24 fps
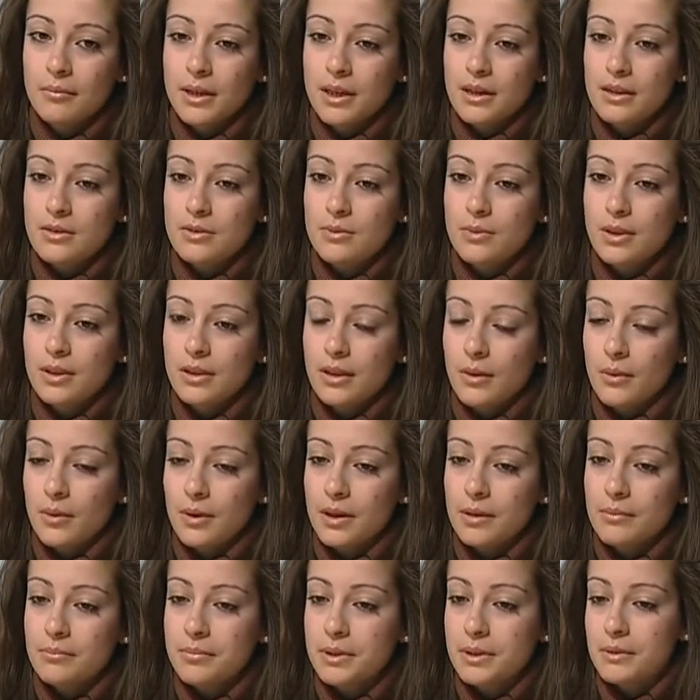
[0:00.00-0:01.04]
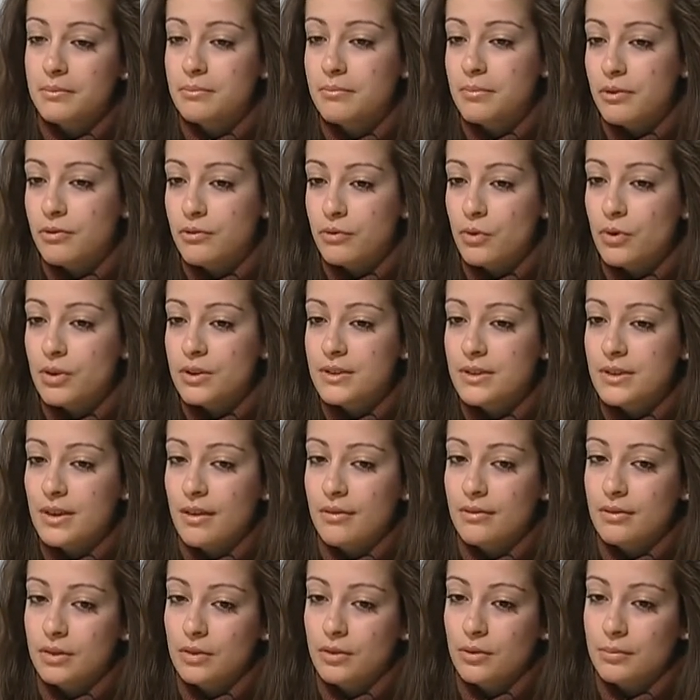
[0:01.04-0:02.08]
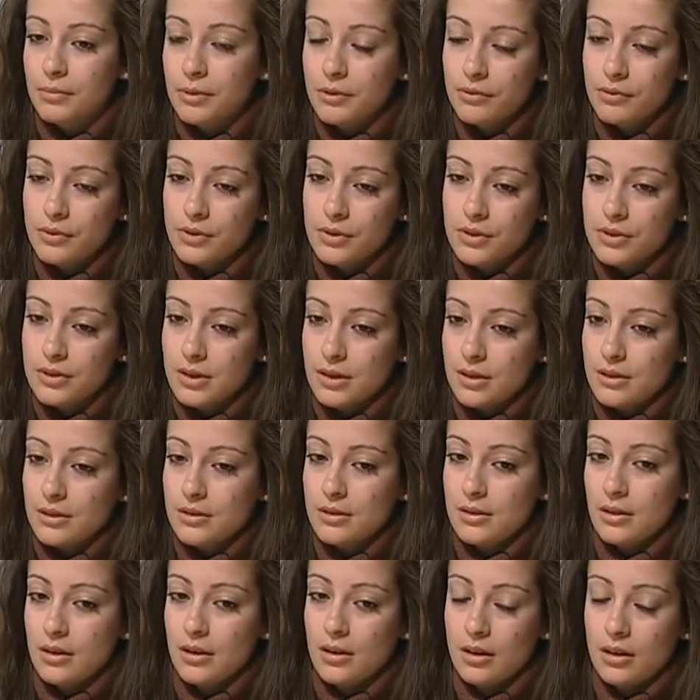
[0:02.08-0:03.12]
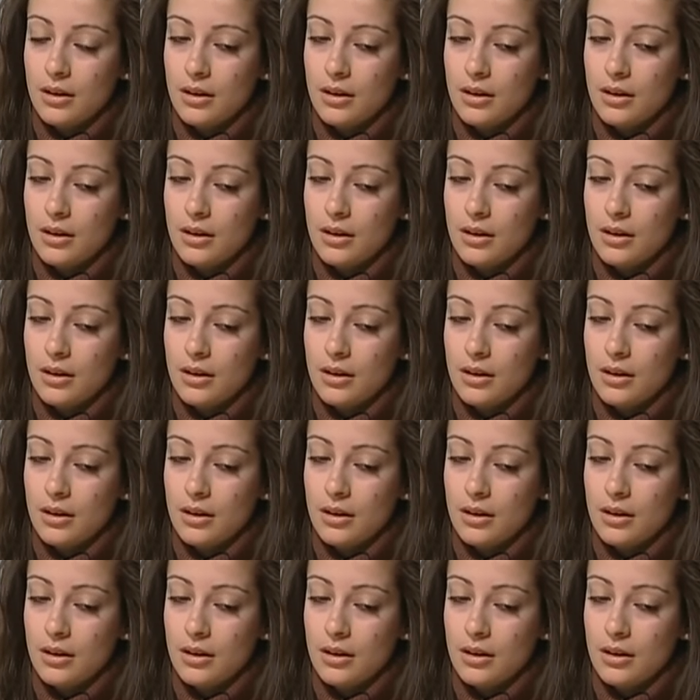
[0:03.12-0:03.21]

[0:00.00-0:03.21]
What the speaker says: because when they were before 7 or before 6